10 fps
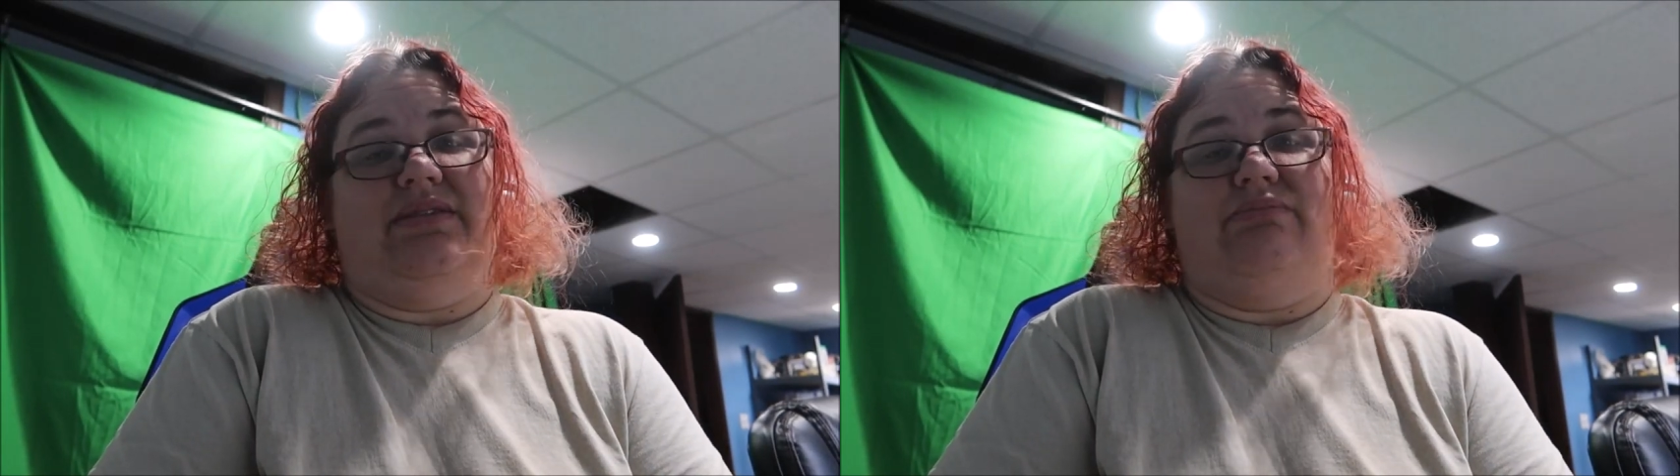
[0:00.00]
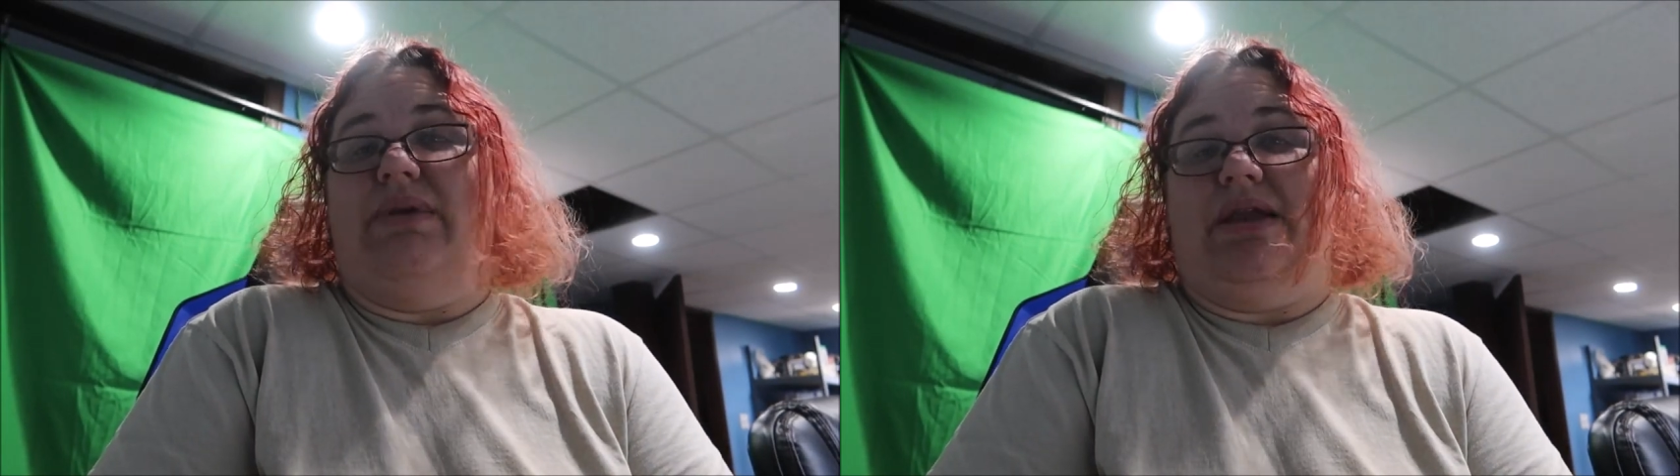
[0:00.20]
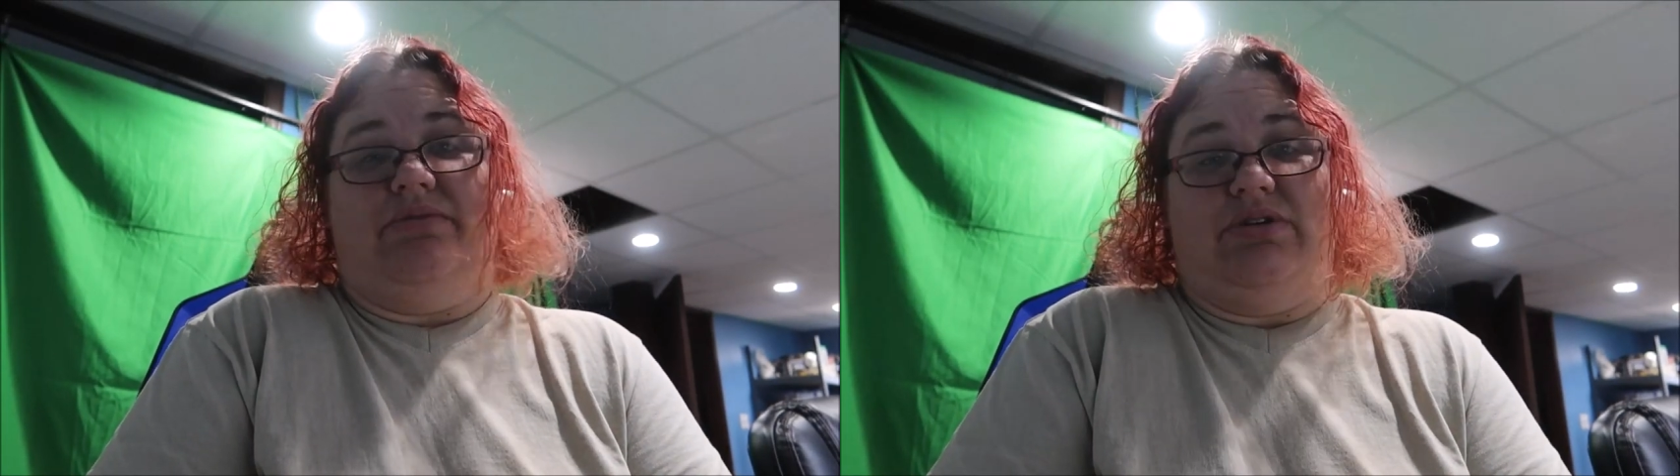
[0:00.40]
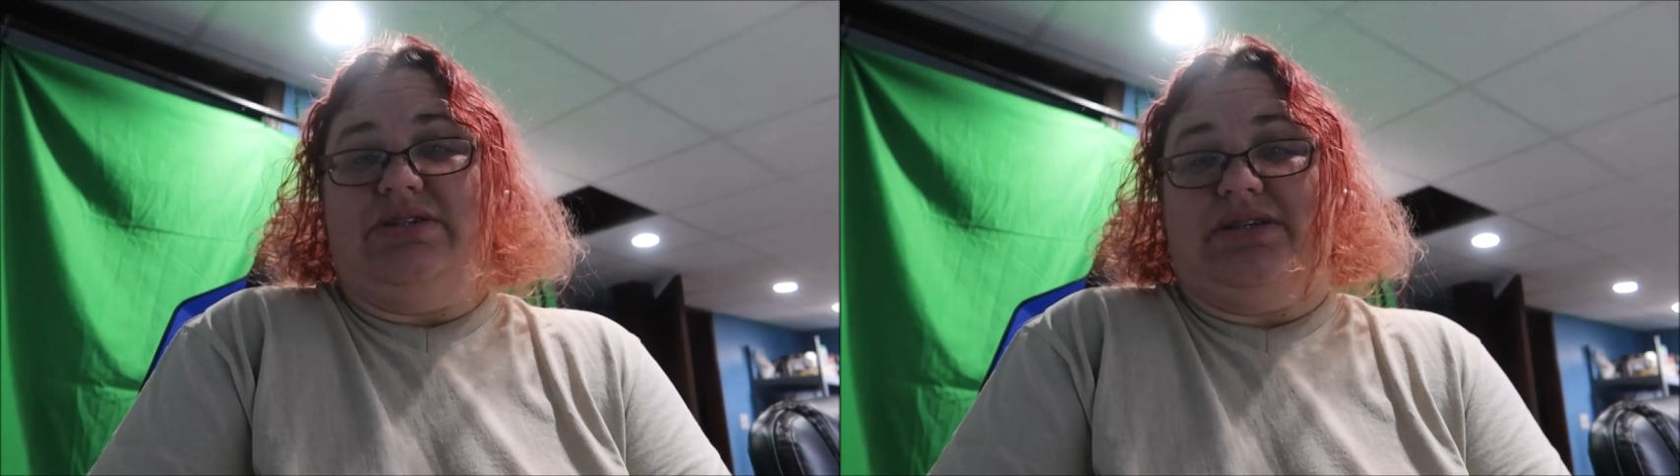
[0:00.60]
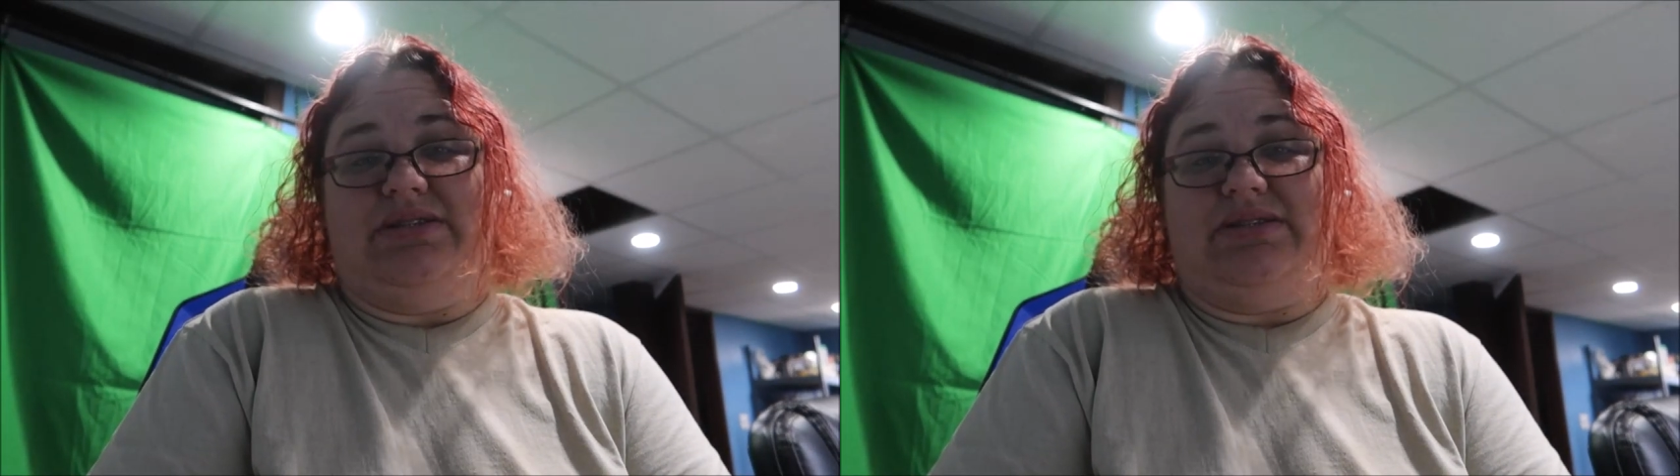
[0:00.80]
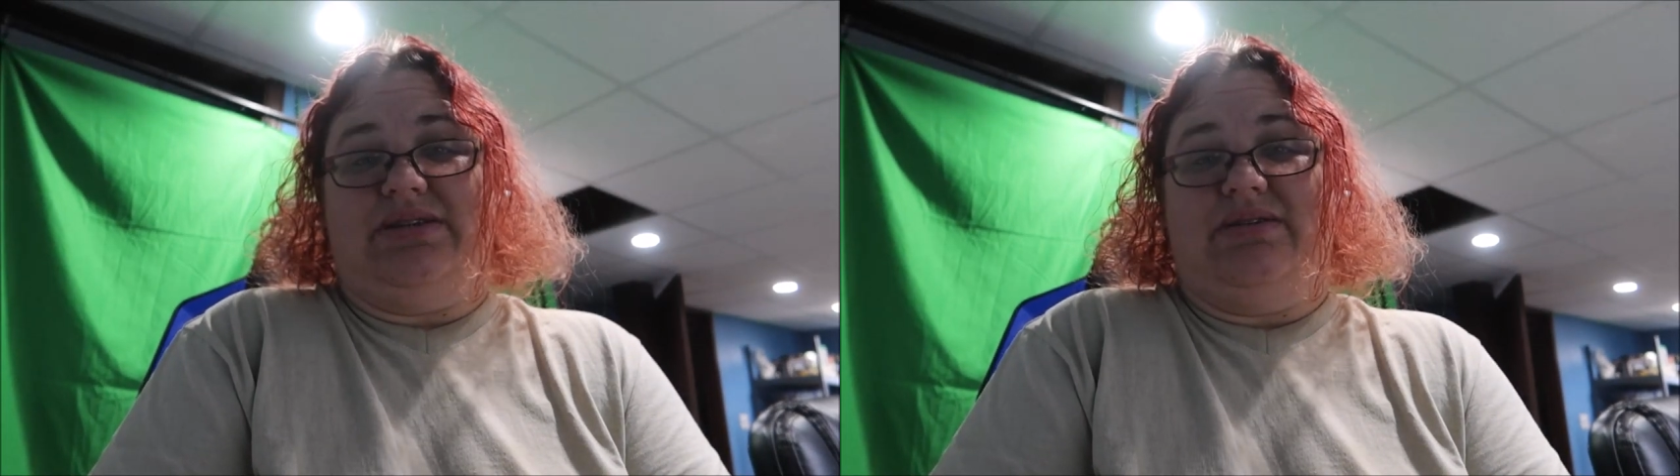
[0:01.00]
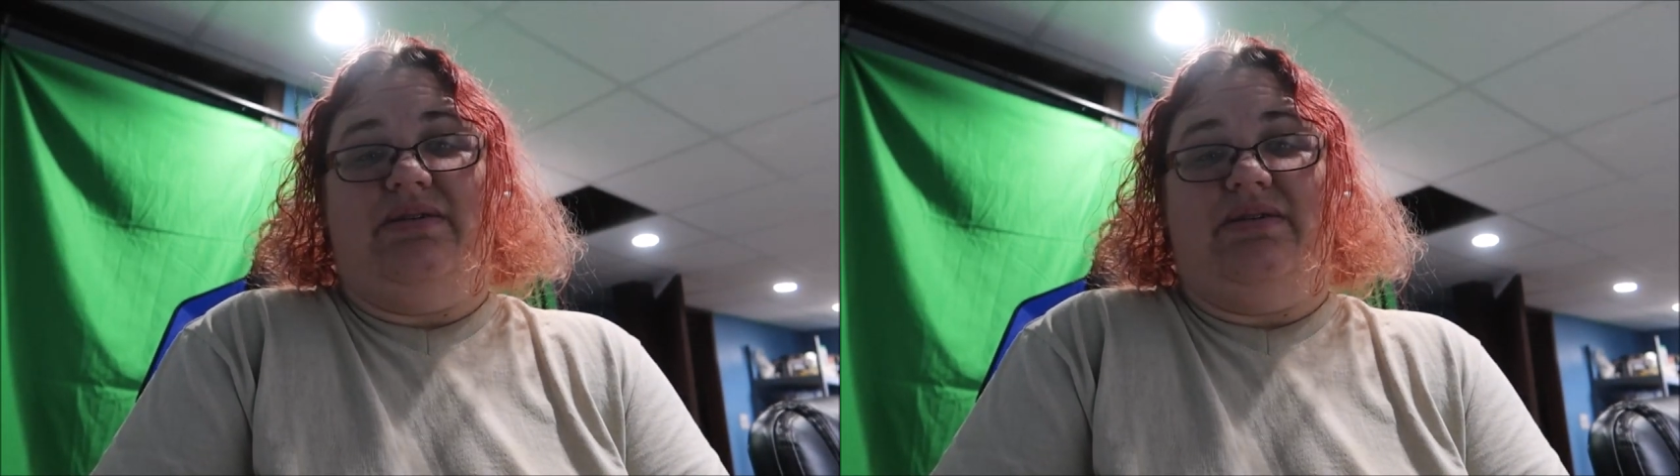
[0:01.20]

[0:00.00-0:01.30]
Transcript: many reasons.